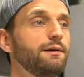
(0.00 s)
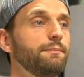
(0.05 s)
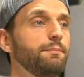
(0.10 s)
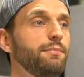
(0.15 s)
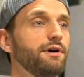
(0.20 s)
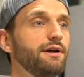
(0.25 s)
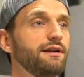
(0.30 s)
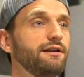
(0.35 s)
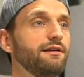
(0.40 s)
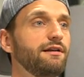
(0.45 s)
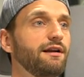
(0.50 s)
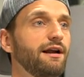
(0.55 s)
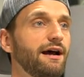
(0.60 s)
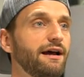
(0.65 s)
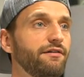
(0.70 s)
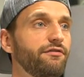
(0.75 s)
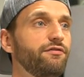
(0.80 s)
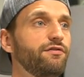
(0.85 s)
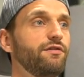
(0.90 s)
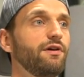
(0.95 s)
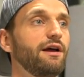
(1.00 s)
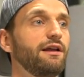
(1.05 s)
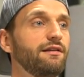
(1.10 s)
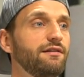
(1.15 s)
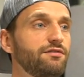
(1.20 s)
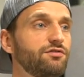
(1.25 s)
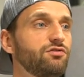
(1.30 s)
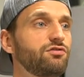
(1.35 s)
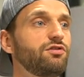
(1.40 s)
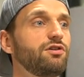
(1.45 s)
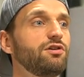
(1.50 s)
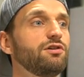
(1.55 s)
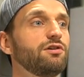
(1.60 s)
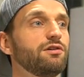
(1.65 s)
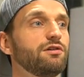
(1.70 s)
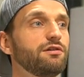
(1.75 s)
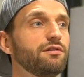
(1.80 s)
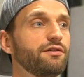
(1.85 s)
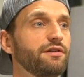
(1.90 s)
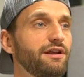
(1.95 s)
But it's
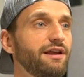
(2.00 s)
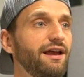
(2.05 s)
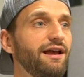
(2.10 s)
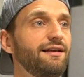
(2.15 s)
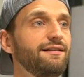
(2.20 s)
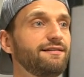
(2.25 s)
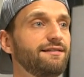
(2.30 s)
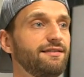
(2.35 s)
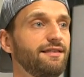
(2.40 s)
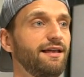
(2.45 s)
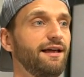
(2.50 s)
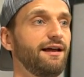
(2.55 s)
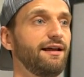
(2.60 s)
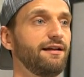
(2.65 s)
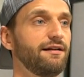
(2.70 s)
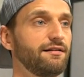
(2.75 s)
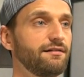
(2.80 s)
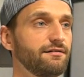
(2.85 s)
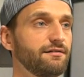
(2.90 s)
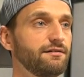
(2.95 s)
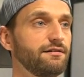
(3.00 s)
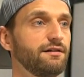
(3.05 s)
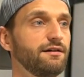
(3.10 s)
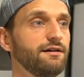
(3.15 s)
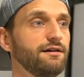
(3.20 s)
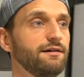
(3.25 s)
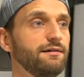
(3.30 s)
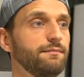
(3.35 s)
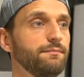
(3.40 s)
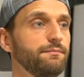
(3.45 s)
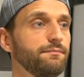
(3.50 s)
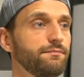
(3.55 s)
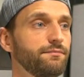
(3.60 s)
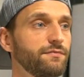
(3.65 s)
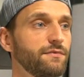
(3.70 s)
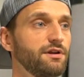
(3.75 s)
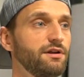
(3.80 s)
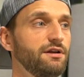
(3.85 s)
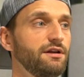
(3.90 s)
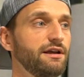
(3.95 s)
still the case that
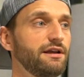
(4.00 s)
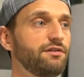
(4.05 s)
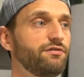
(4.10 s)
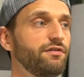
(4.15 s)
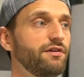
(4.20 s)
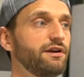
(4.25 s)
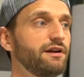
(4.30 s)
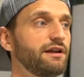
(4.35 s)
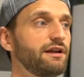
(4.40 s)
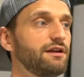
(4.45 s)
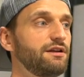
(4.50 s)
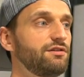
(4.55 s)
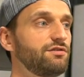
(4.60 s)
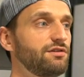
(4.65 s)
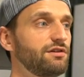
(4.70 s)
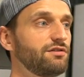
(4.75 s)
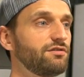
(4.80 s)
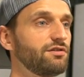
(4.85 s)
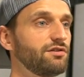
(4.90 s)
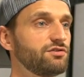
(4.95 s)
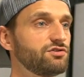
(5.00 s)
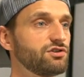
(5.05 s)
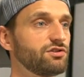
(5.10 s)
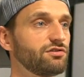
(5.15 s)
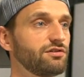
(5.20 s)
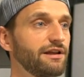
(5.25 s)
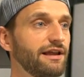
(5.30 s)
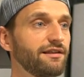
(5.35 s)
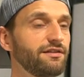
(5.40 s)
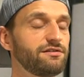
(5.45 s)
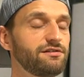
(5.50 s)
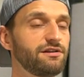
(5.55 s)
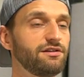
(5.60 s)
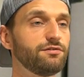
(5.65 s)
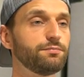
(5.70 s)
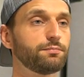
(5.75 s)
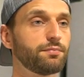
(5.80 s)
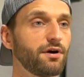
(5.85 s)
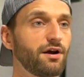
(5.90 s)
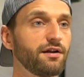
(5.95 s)
it's very easy to just let
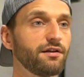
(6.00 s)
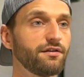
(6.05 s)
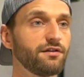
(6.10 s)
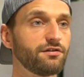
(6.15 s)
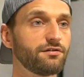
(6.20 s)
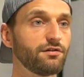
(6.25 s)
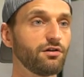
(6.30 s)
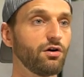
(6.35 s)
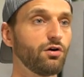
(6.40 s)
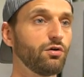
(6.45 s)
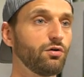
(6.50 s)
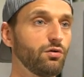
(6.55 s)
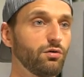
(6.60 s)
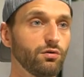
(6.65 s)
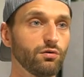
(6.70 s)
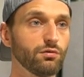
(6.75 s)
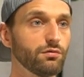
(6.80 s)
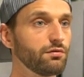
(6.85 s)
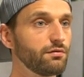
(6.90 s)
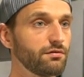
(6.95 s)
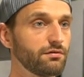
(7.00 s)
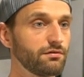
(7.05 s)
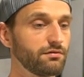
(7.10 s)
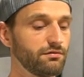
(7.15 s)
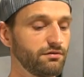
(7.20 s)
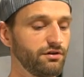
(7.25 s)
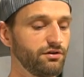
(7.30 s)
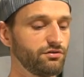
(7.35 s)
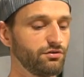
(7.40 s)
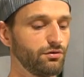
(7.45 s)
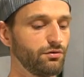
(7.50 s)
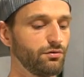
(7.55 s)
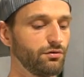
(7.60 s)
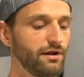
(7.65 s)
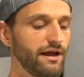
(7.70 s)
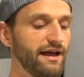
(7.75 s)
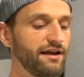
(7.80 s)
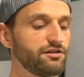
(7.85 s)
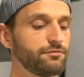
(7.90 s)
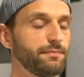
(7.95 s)
this whole
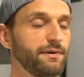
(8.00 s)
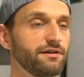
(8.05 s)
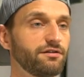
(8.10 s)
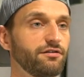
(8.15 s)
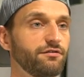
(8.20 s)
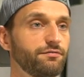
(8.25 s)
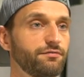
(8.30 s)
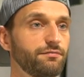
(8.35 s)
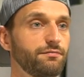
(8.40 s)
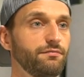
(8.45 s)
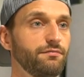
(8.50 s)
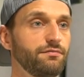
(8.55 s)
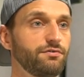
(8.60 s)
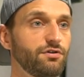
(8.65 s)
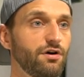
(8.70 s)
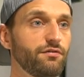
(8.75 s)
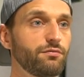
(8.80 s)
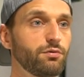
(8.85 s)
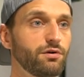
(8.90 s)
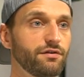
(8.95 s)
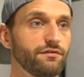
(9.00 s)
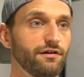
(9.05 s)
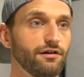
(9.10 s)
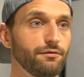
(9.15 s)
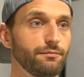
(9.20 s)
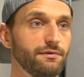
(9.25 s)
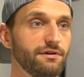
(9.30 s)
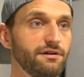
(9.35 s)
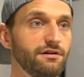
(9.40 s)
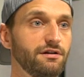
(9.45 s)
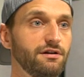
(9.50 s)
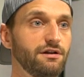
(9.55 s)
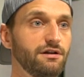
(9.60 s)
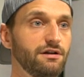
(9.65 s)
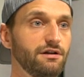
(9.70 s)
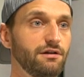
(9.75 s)
aspect of software development